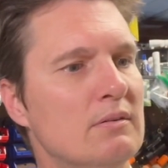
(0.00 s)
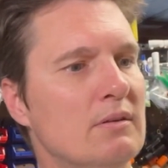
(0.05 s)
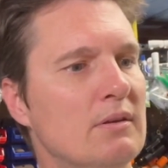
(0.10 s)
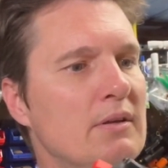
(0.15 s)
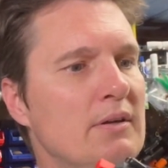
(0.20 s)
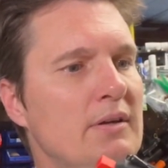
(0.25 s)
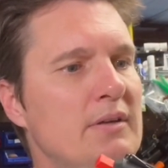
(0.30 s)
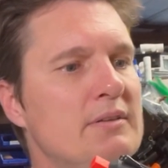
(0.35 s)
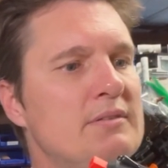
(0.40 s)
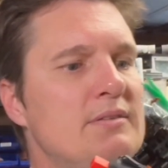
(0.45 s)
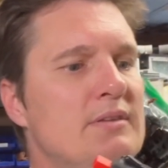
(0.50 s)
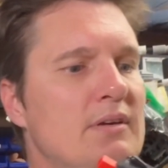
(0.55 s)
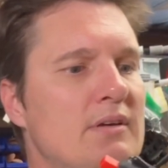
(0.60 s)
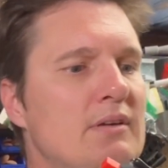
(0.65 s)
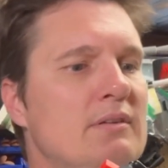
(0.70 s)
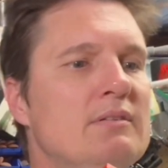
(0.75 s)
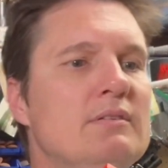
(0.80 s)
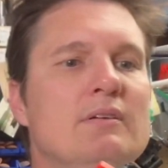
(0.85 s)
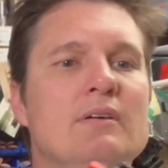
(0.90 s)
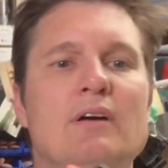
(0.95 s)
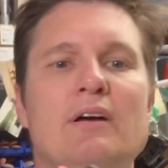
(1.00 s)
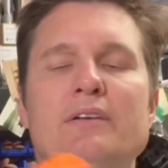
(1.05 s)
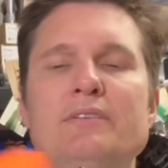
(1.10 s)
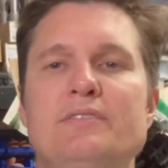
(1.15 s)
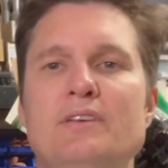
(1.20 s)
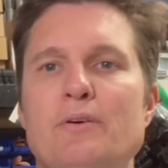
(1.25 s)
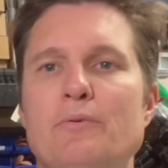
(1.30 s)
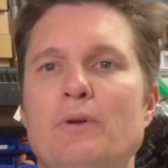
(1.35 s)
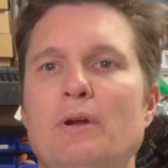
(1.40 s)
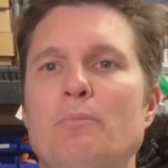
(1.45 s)
guess I
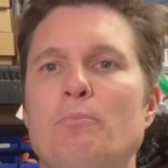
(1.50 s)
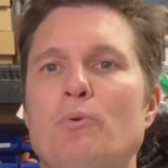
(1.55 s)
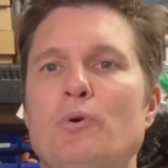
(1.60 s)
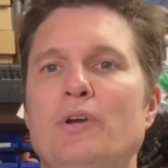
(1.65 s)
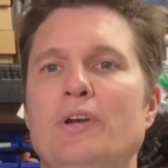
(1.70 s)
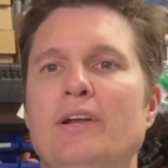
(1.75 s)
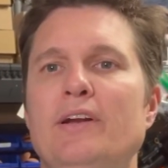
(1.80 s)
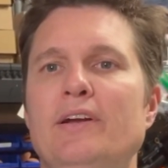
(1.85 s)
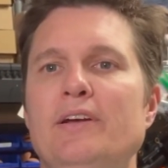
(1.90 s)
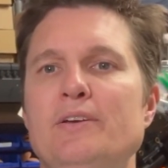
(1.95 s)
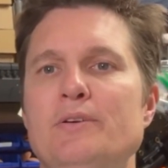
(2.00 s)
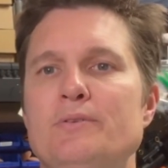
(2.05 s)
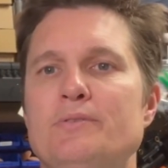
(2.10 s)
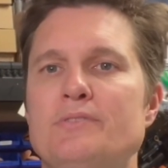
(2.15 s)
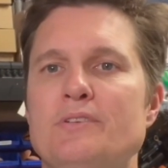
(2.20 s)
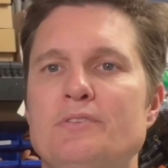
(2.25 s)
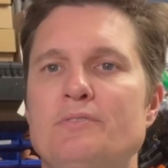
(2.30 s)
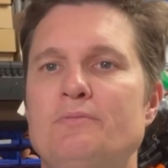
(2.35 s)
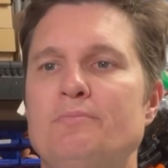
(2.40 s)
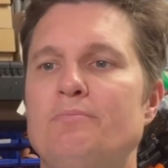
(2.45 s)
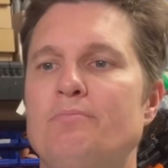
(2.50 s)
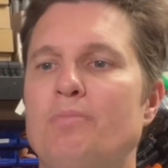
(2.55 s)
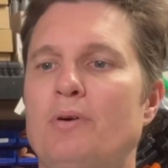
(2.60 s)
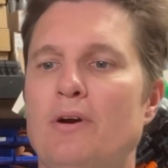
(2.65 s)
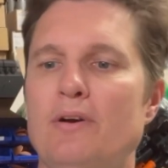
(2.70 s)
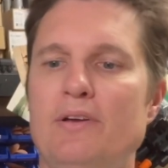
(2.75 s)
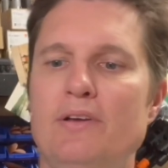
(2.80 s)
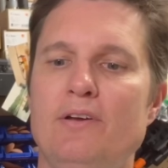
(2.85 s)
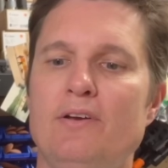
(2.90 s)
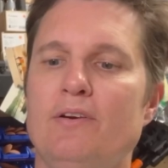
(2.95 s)
see when I print it, I use this
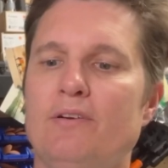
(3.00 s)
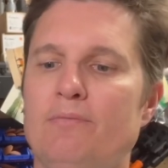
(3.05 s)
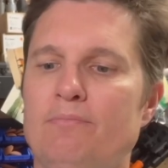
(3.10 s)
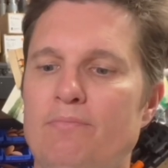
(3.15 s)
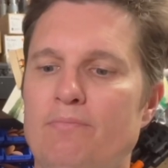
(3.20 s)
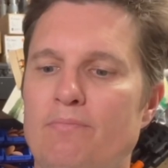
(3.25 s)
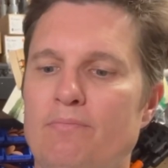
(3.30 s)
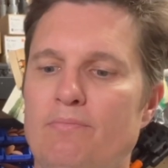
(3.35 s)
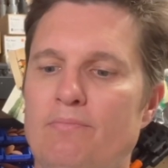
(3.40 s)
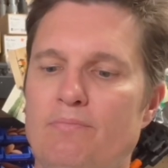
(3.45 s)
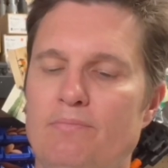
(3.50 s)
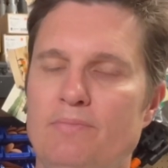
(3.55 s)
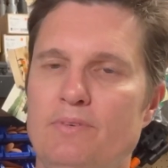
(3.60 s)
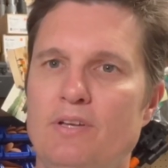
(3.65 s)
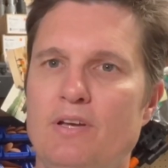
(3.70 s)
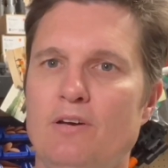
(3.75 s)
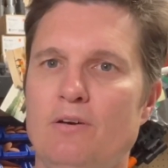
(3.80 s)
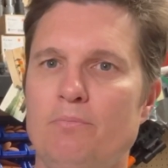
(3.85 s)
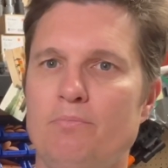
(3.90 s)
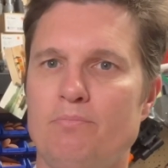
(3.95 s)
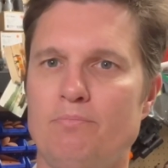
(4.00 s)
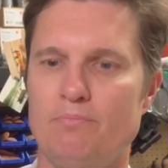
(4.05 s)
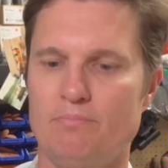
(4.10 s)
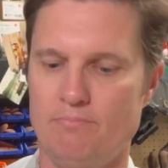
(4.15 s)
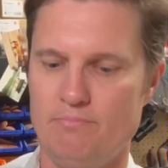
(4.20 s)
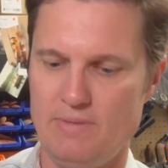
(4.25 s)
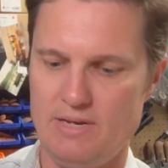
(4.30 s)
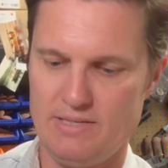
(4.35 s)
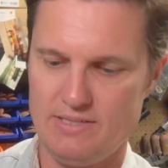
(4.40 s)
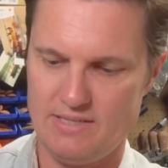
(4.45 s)
part here to help
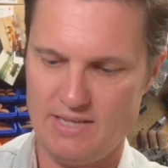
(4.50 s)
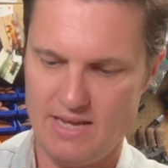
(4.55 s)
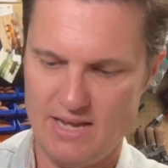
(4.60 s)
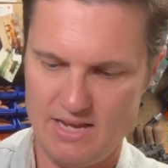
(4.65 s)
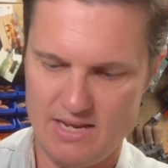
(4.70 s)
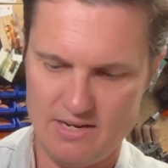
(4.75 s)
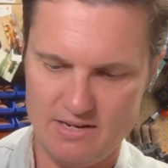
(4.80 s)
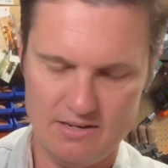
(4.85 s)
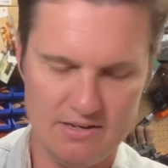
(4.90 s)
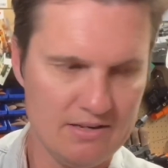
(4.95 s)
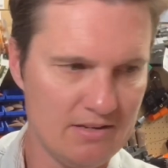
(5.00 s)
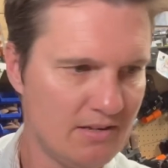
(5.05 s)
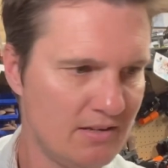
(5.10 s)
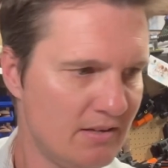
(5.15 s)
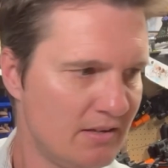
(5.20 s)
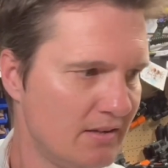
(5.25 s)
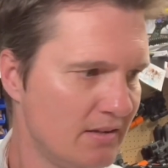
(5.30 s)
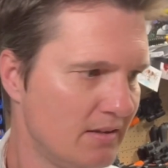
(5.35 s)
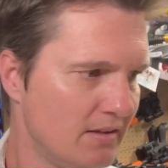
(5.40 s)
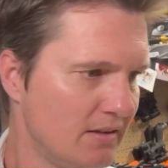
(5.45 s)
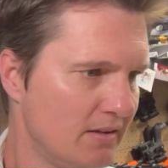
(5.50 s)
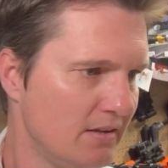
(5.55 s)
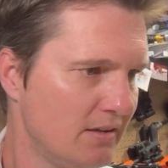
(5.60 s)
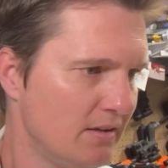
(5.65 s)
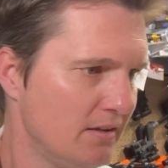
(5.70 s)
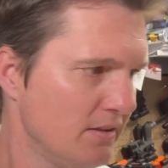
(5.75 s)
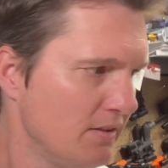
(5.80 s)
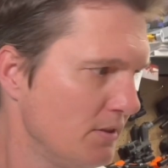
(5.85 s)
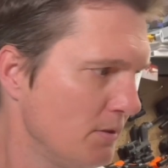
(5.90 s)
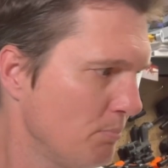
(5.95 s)
maintain
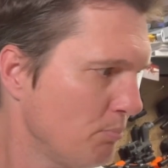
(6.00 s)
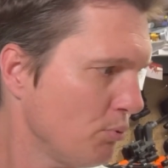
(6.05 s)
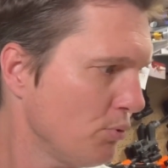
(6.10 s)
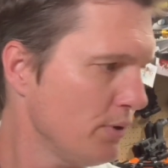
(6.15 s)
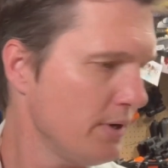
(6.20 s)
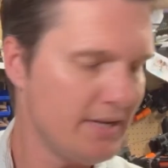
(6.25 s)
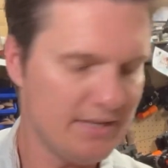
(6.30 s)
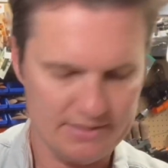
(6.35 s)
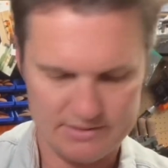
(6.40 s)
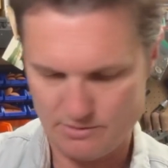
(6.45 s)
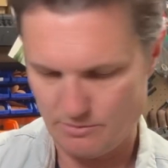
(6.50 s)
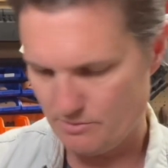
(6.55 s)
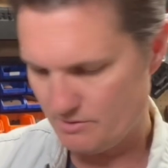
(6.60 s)
the print so it